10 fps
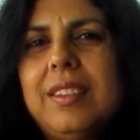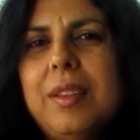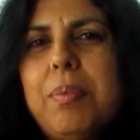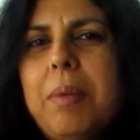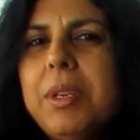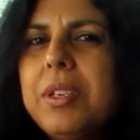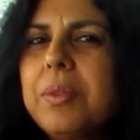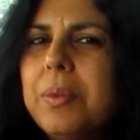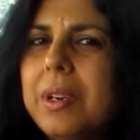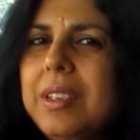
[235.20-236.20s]
the
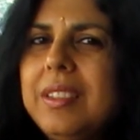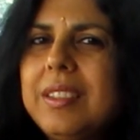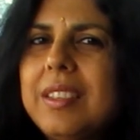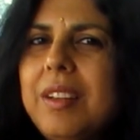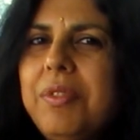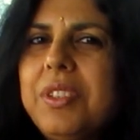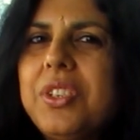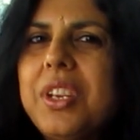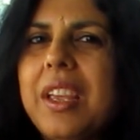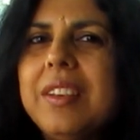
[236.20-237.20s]
publishing world itself is
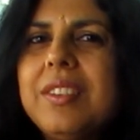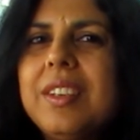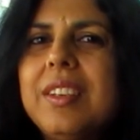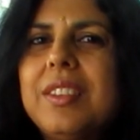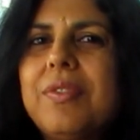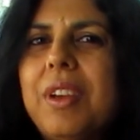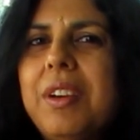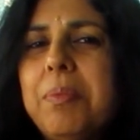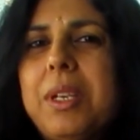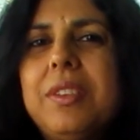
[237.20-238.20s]
changing. It's
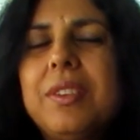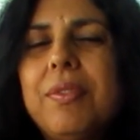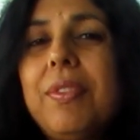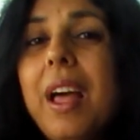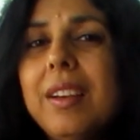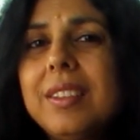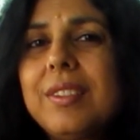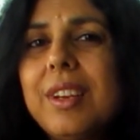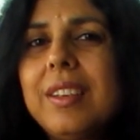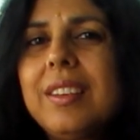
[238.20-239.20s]
very much in
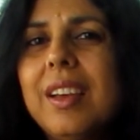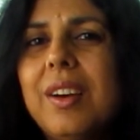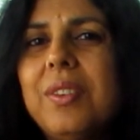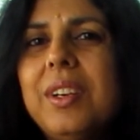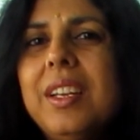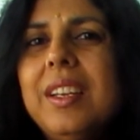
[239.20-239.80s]
flux right now.